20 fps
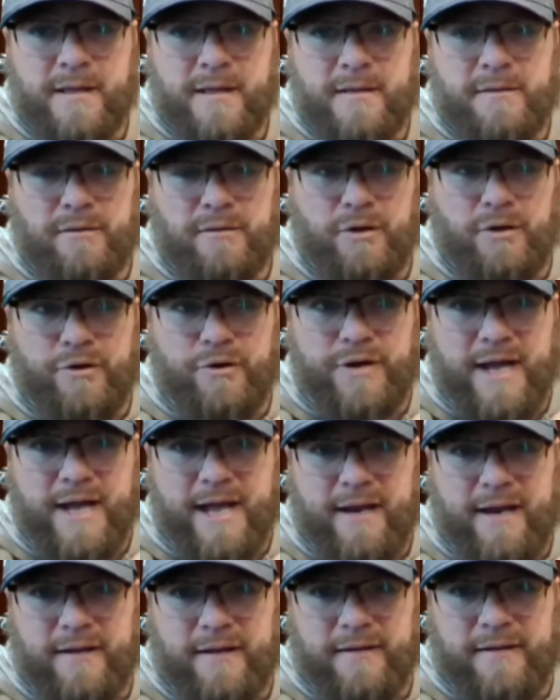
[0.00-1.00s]
learned
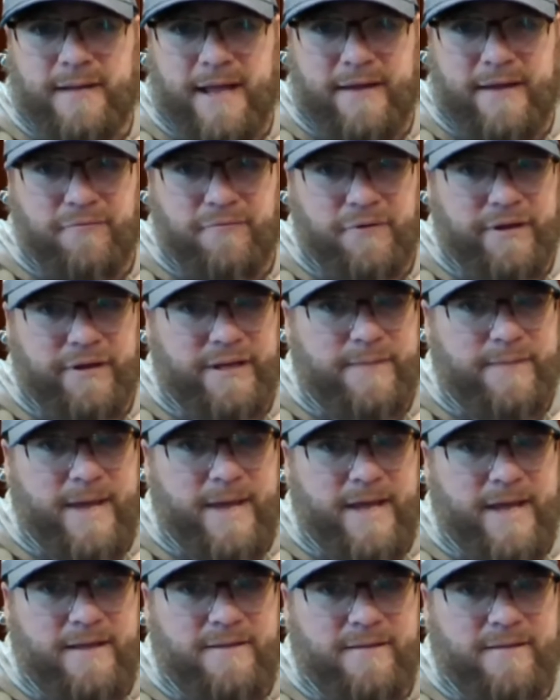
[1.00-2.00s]
how to really
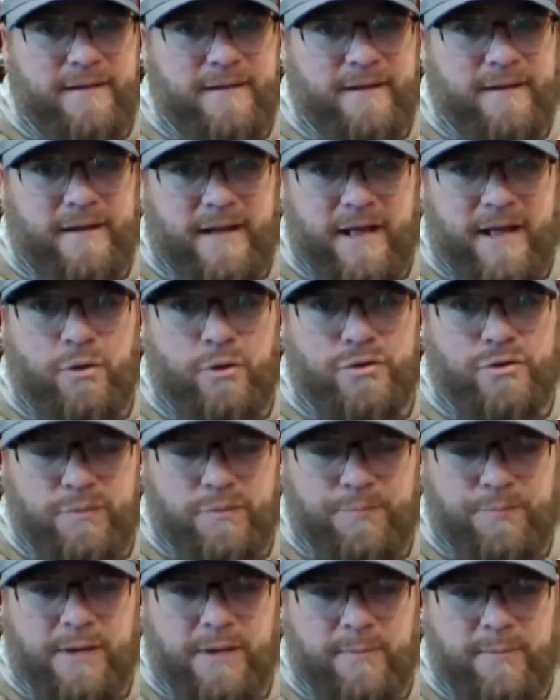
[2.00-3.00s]
make
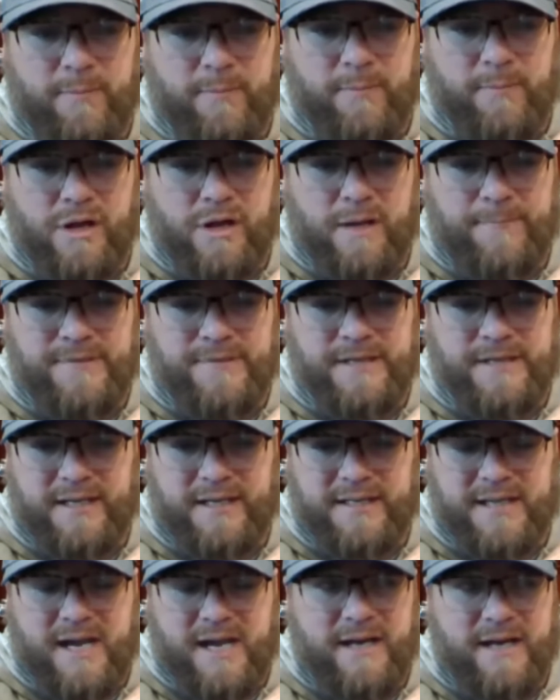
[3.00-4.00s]
ultra premium clubs in
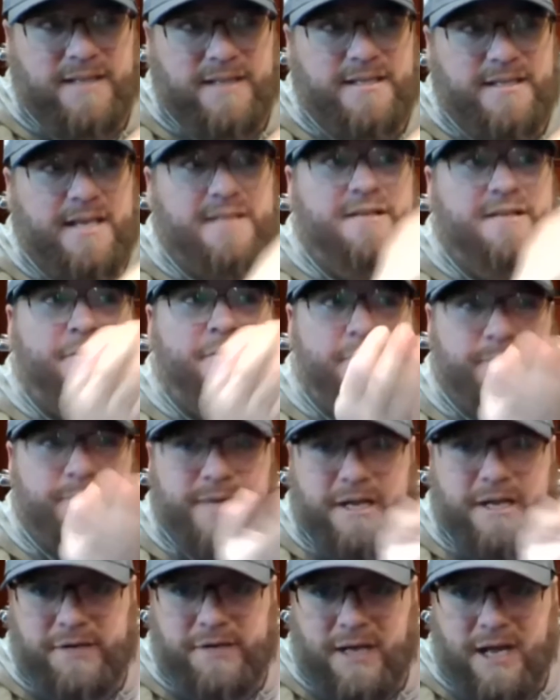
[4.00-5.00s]
exotics has come
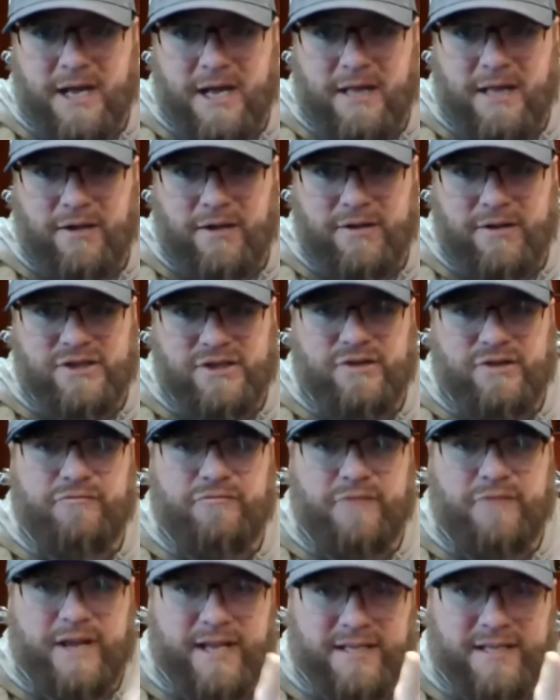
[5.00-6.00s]
down to Hot Launch to
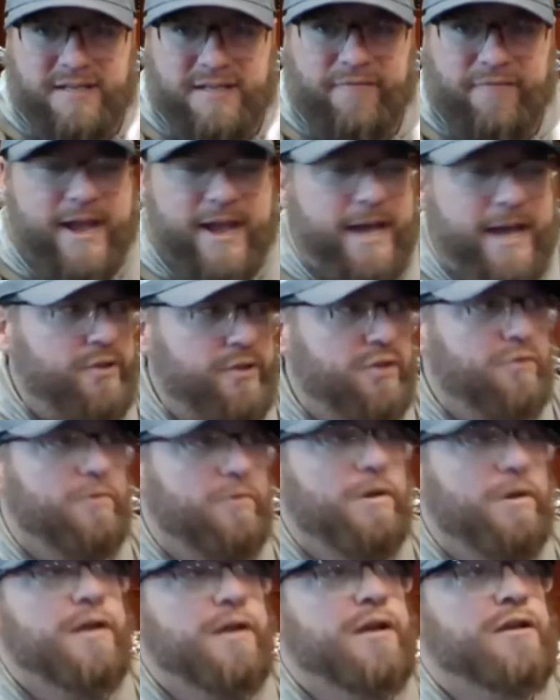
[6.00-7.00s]
raise the value,
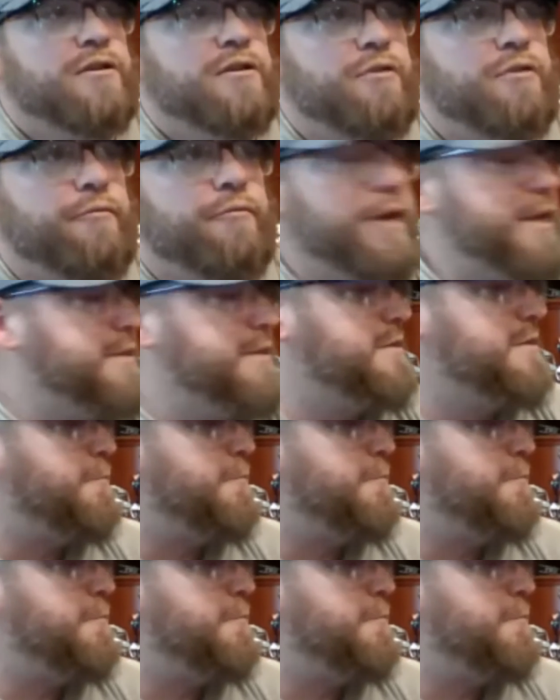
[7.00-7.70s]
to raise the